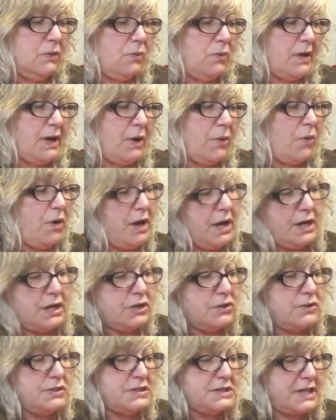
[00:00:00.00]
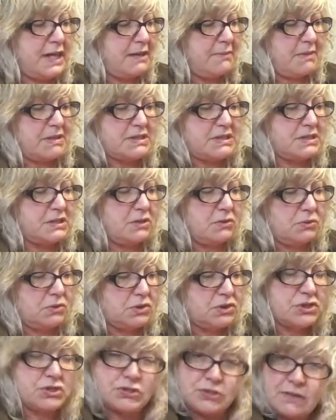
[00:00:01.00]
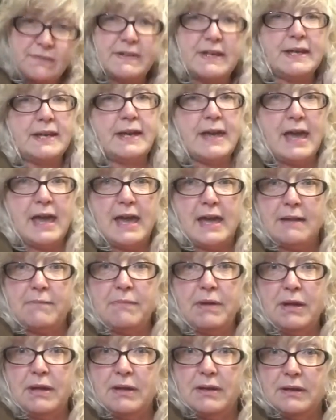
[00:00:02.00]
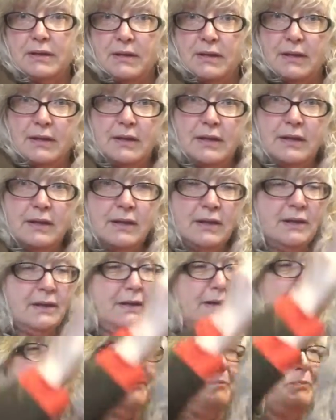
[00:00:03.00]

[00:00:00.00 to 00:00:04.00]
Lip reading: What I want to do is take my Star Wars trivia game and